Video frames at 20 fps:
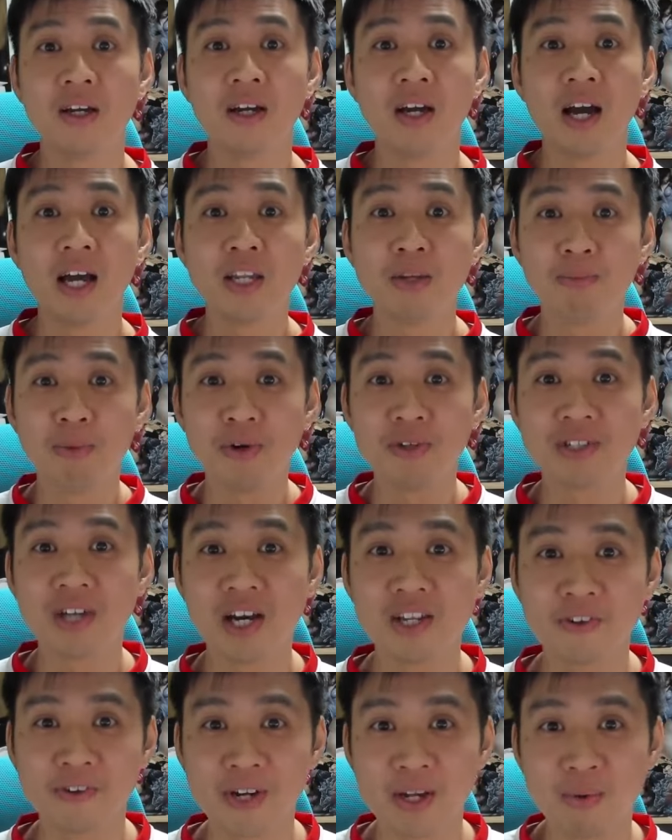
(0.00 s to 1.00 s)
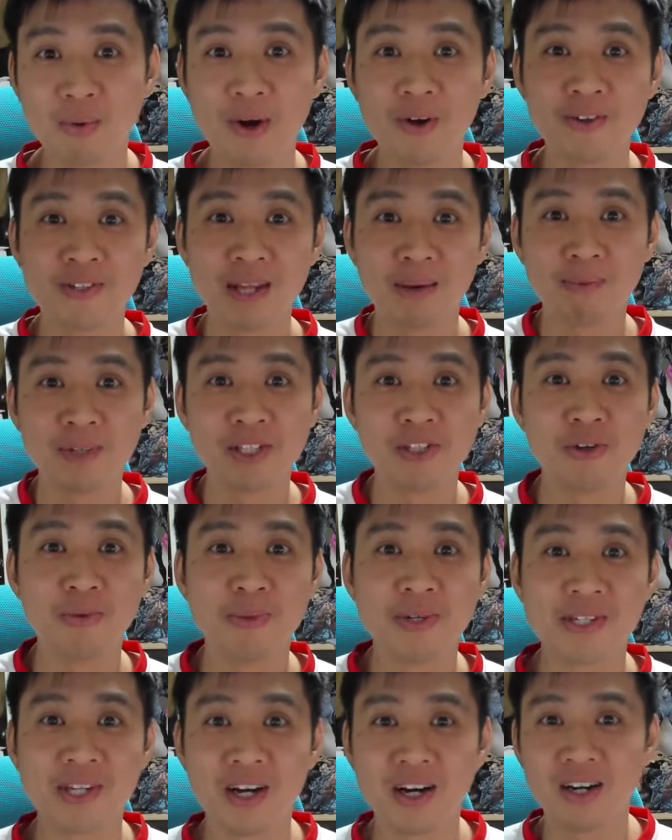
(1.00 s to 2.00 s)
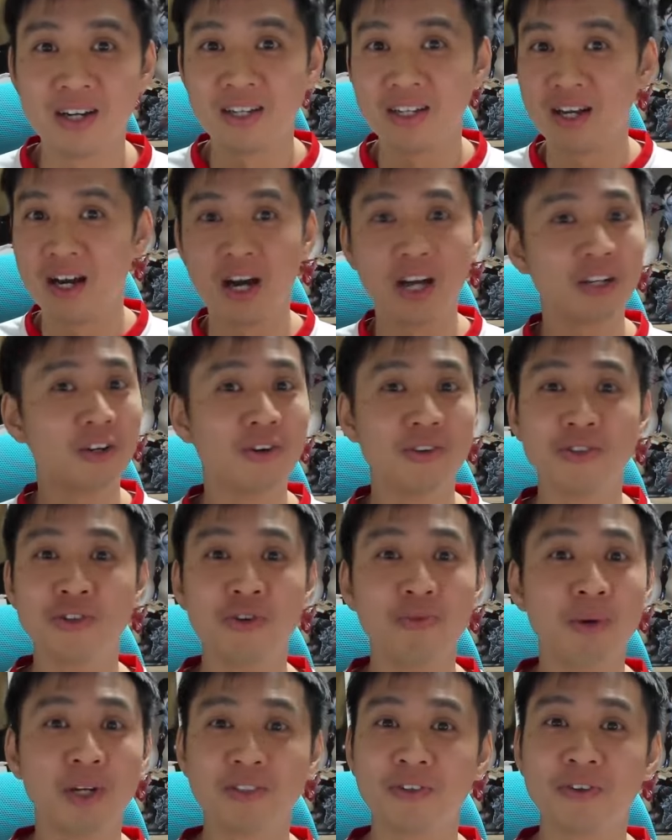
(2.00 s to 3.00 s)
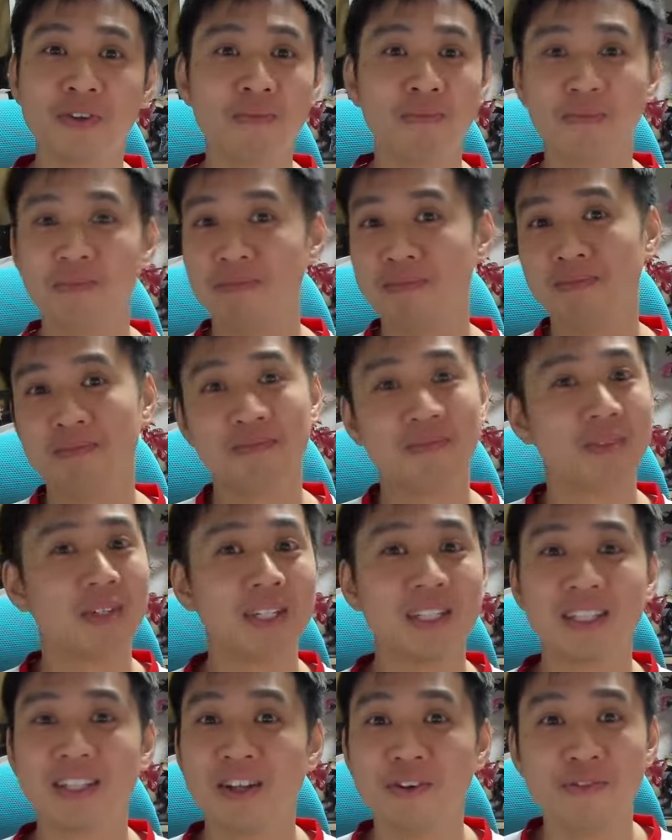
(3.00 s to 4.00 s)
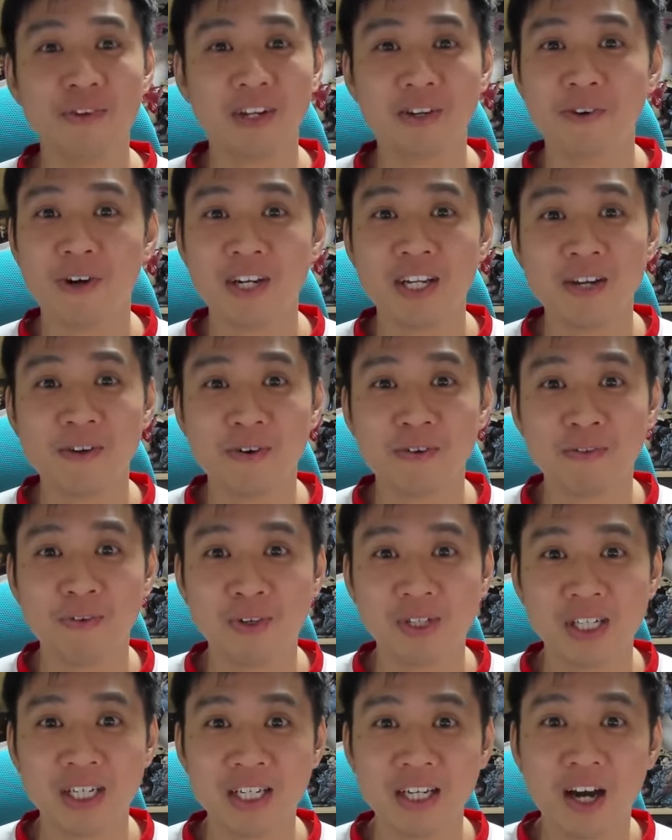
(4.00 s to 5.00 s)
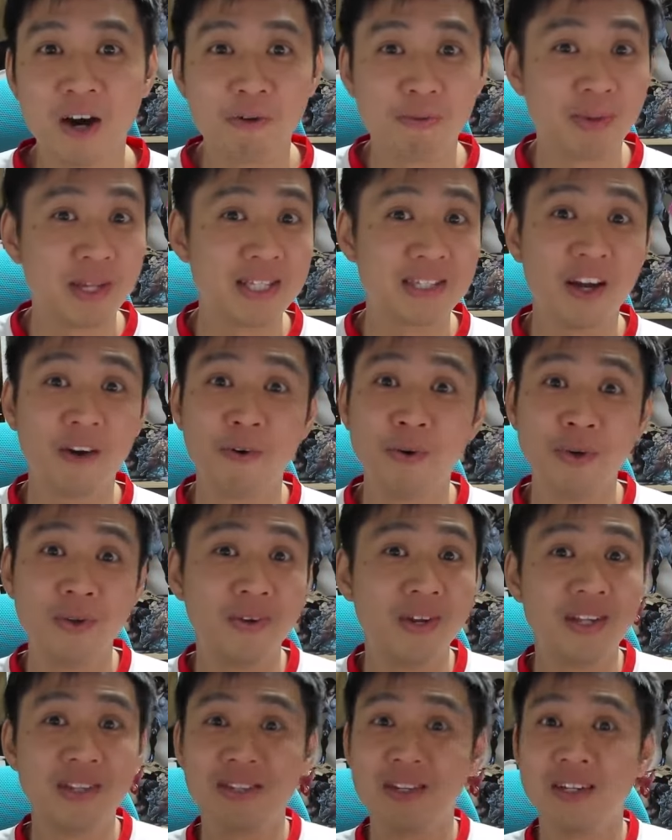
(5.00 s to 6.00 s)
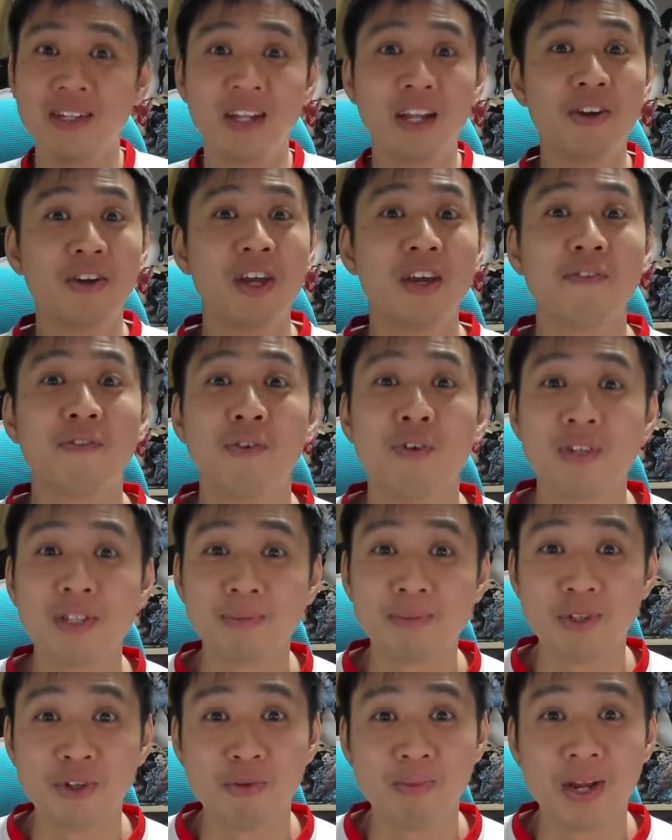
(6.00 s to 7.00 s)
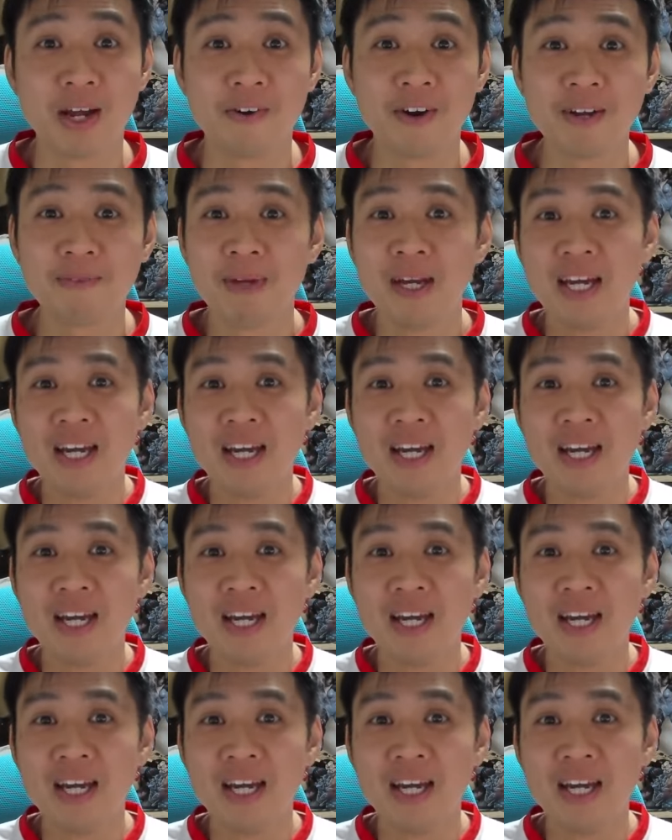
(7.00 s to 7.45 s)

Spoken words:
And your boy Sai's already a well-established superstar. I'd cost too much for them. Don't fit the criteria, unfortunately. I'd place Darwin Núñez. They're looking for a substitute player, right?